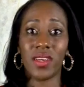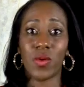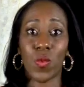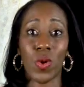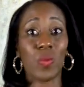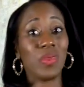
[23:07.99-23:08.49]

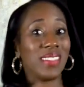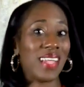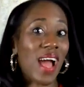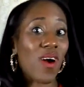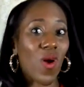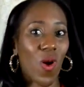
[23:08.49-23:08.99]
what was
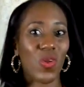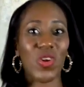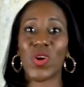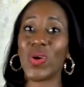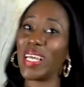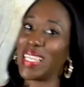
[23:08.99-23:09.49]
now called
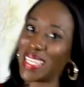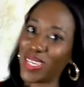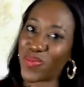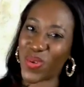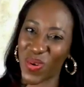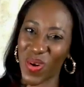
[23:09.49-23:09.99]
her
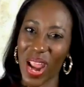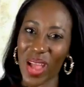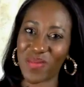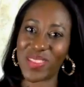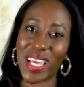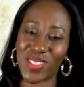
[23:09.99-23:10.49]
elite
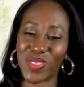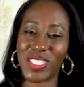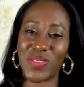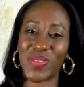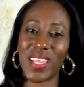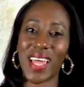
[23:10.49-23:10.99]
program. That's what
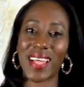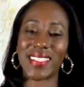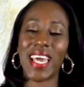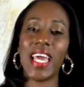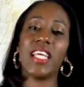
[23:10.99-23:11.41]
she realized.